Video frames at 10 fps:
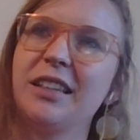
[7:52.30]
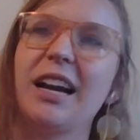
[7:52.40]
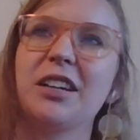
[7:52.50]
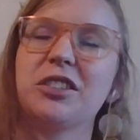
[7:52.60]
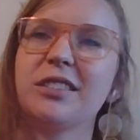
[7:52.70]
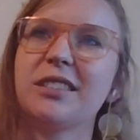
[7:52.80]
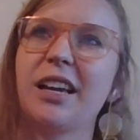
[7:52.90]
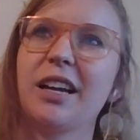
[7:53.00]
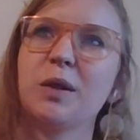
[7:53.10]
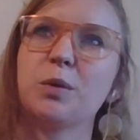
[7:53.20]
yeah, she's
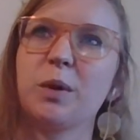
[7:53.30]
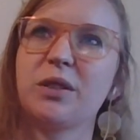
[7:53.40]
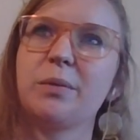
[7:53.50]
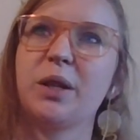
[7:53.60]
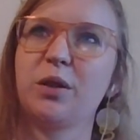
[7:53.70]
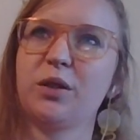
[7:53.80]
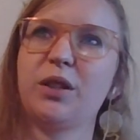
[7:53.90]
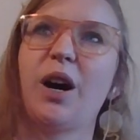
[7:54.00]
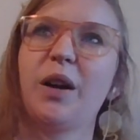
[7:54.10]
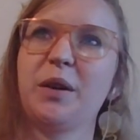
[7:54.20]
saying I was supposed to be her
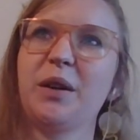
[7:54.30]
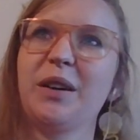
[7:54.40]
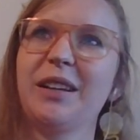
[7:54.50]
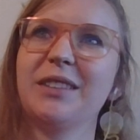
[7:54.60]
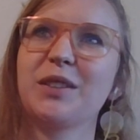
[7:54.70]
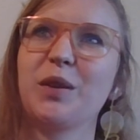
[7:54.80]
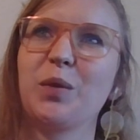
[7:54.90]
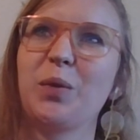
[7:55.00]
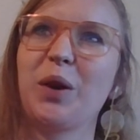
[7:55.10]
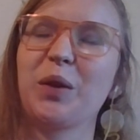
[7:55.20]
daughter. And
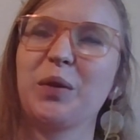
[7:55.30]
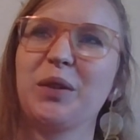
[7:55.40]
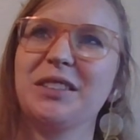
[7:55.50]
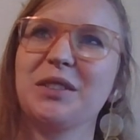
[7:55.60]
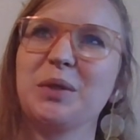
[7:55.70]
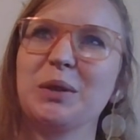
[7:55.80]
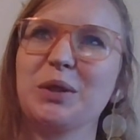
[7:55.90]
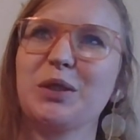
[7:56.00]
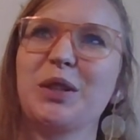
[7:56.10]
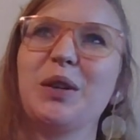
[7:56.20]
so part of the reason we
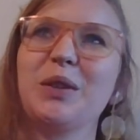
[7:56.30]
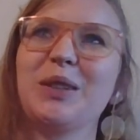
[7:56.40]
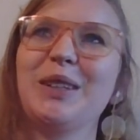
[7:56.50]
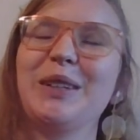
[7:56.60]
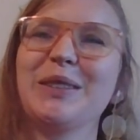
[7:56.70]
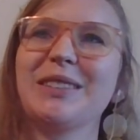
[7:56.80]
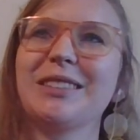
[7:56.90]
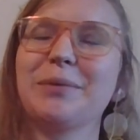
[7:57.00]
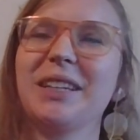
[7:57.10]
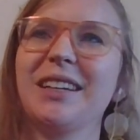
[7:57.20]
were so close
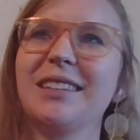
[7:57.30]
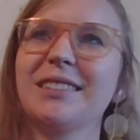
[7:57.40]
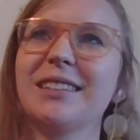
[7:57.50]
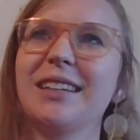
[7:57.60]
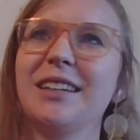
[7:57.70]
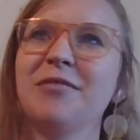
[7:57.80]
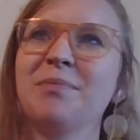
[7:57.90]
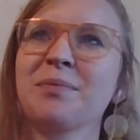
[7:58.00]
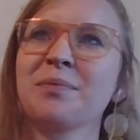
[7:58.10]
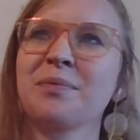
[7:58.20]
is because um,
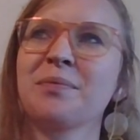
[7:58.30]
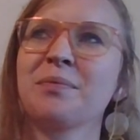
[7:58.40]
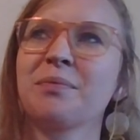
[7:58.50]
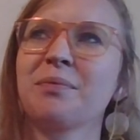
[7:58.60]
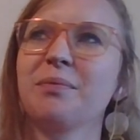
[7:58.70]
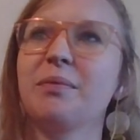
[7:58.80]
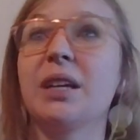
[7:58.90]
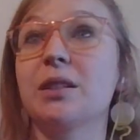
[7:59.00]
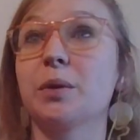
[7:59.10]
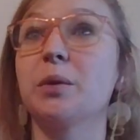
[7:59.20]

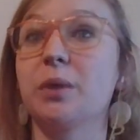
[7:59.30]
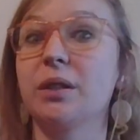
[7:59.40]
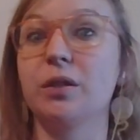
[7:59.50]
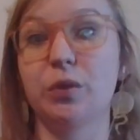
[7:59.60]
because we really